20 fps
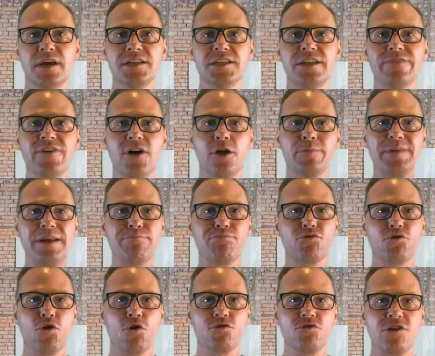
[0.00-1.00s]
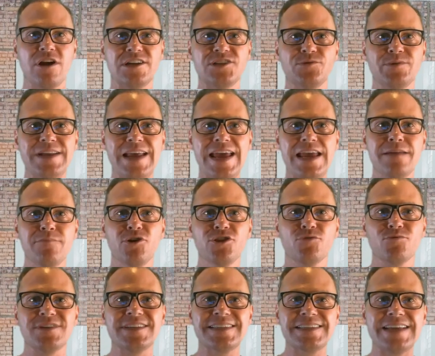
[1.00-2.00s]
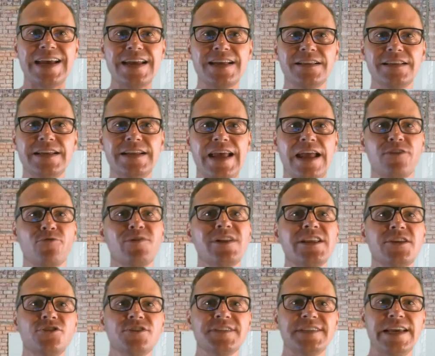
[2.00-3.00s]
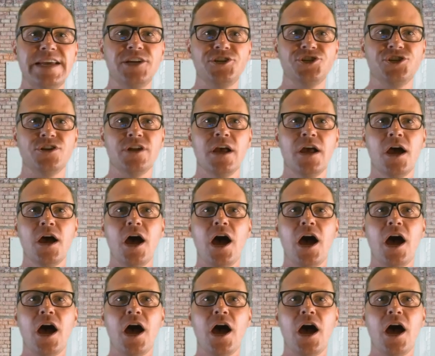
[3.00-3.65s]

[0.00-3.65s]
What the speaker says: developed a program to enable the recycling and reutilization